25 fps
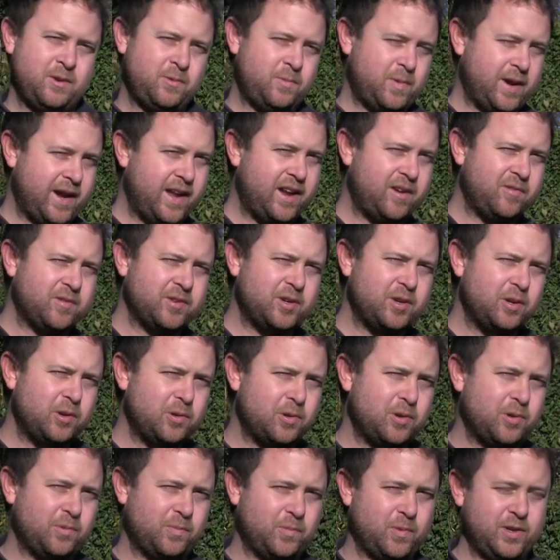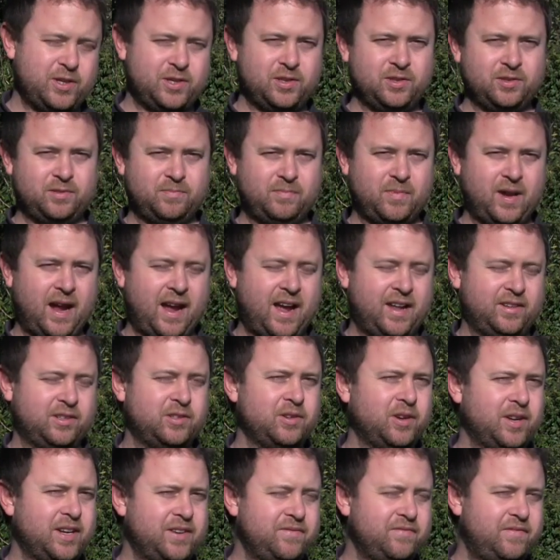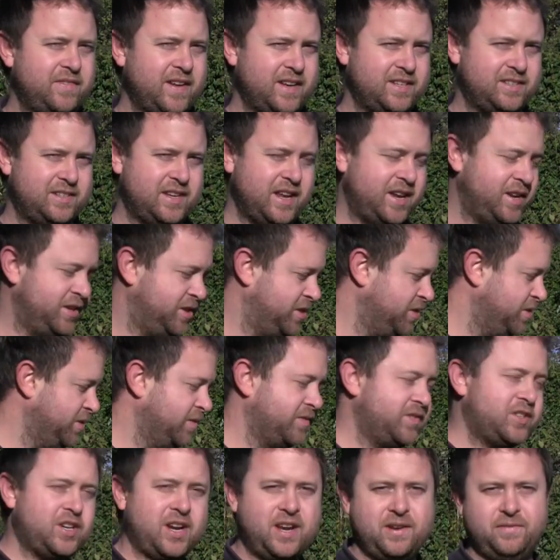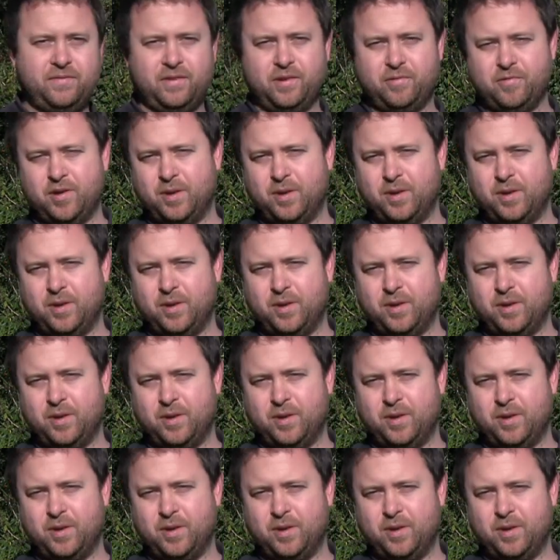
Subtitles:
We're here on a lawn which has got an infestation of chafer